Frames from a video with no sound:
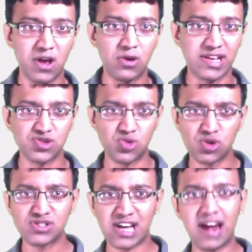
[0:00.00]
Okay, so
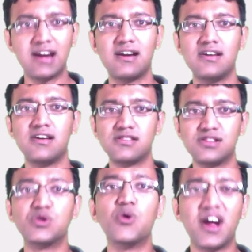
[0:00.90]
those are the
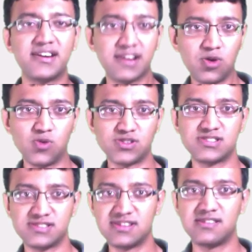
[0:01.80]
200
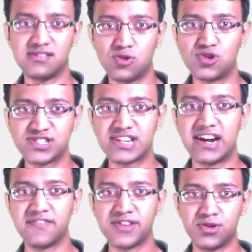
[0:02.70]
codes, the codes
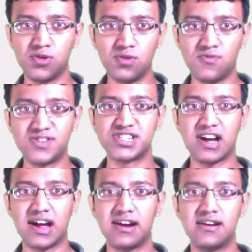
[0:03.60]
starting with 2, which
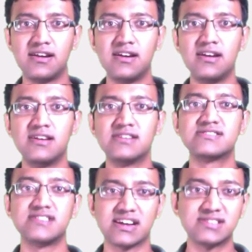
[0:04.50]
are
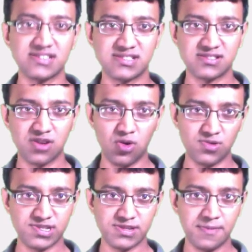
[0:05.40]
success
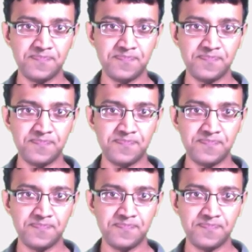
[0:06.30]
codes.